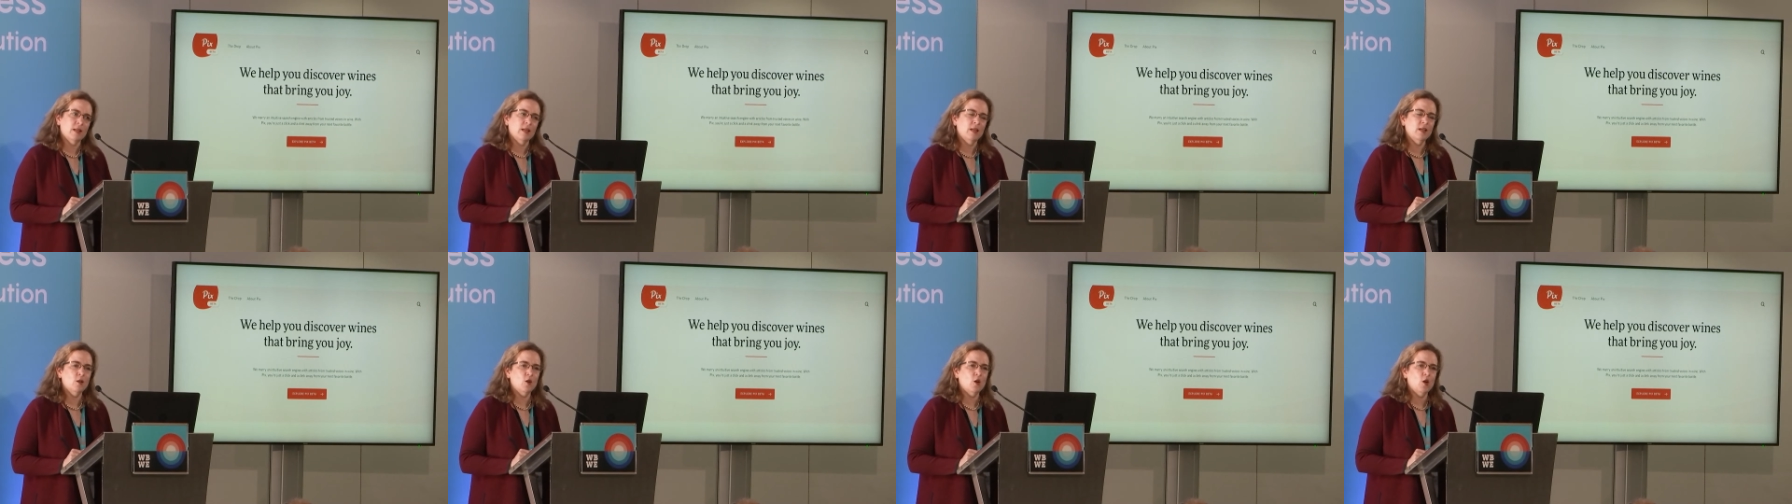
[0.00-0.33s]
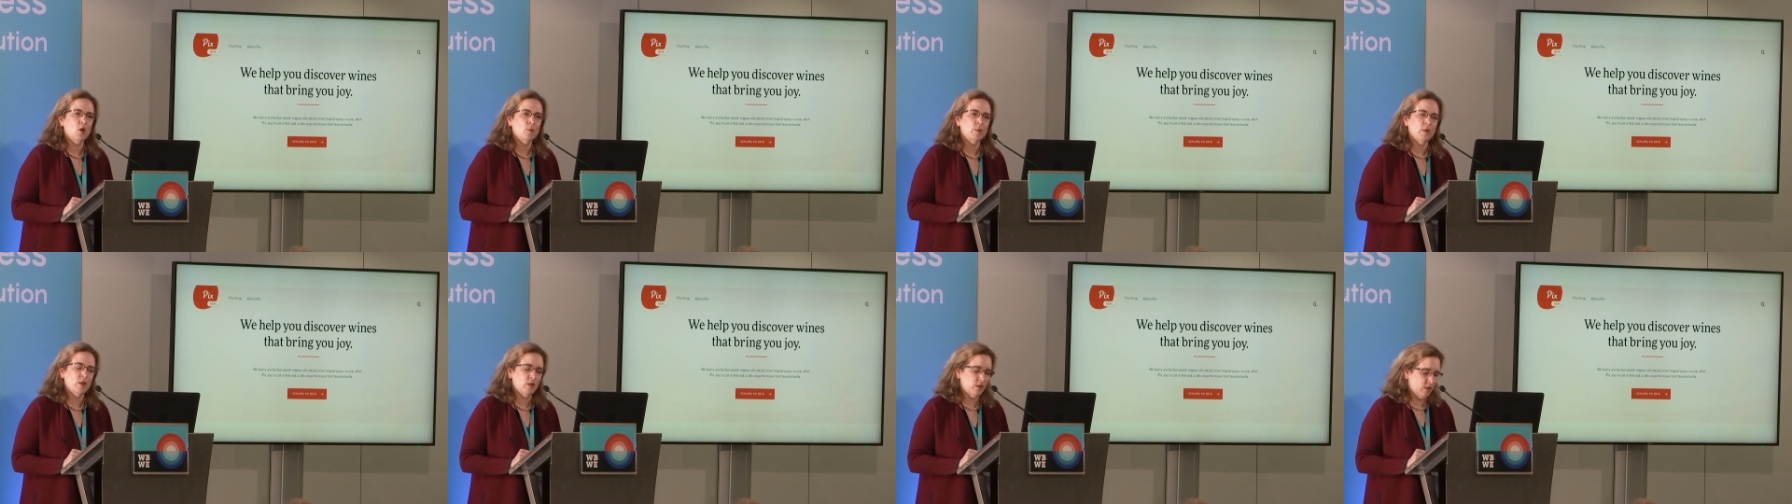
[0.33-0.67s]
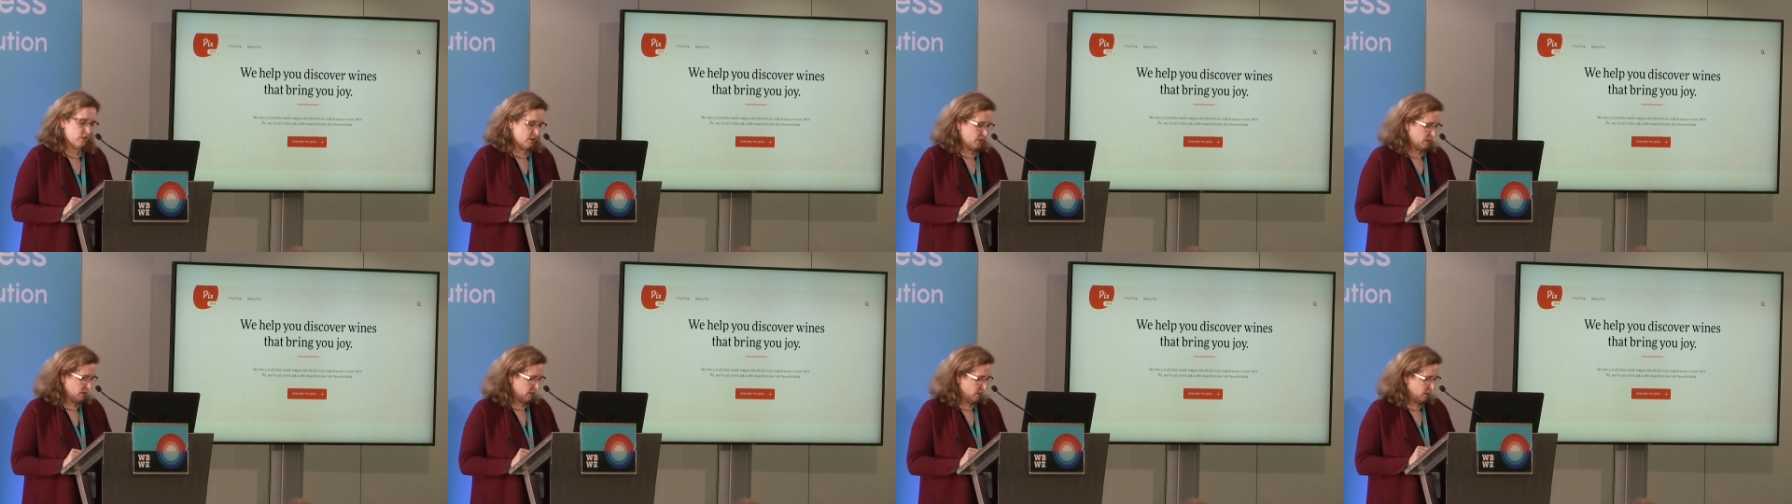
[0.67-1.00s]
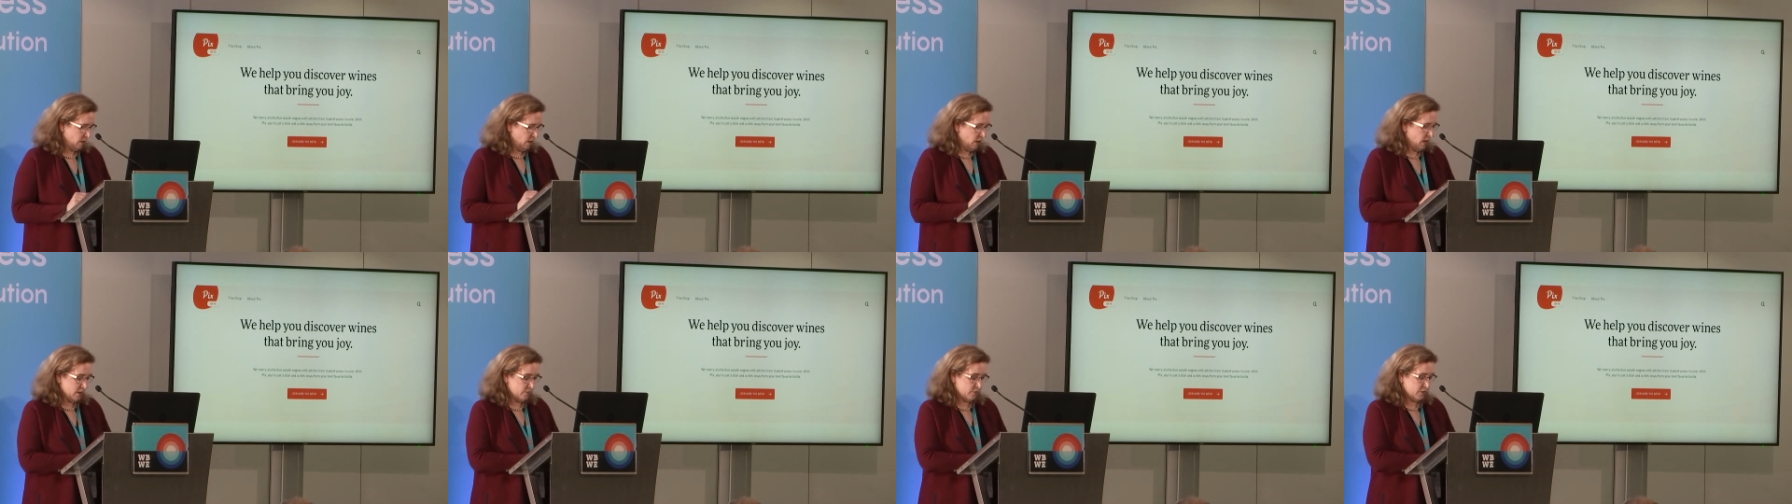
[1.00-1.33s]
e commerce
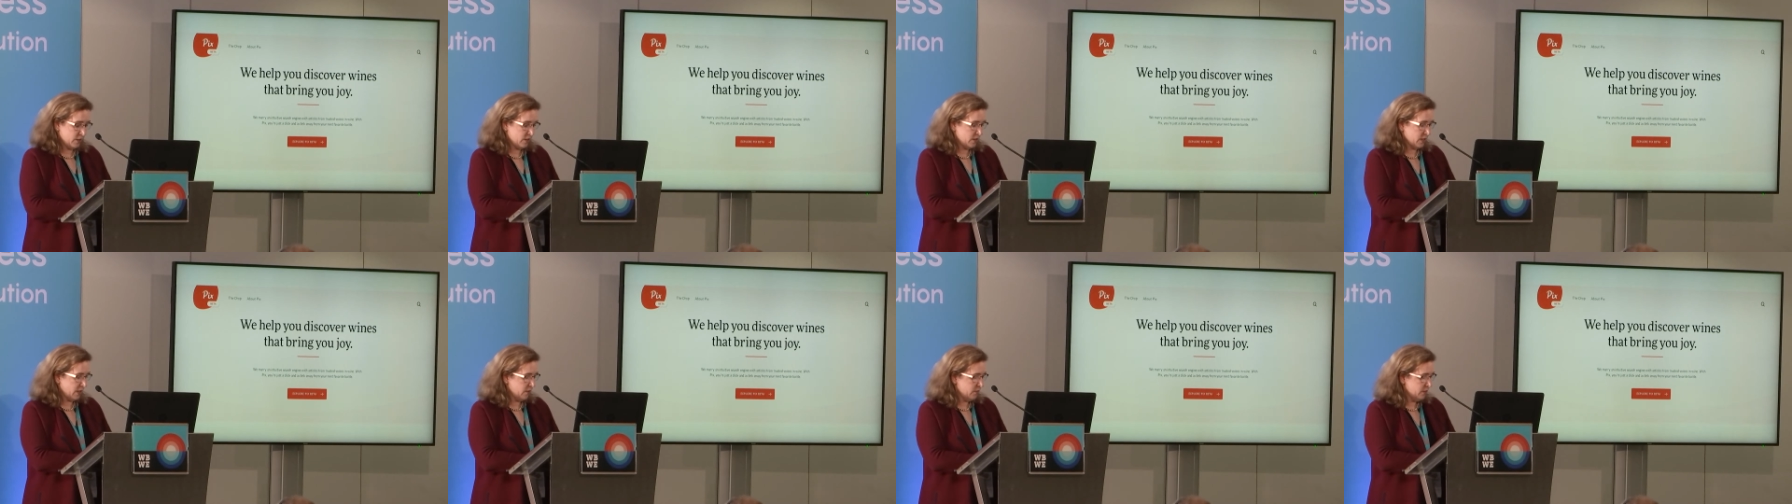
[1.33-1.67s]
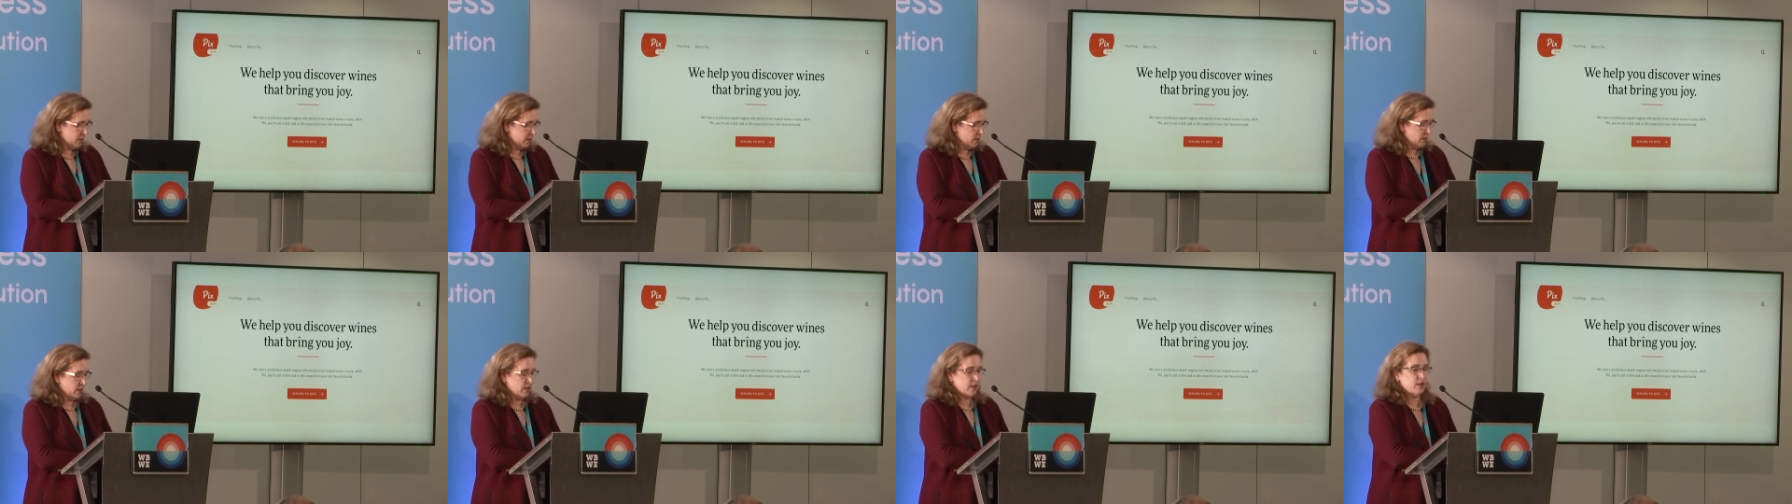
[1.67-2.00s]
I've discovered,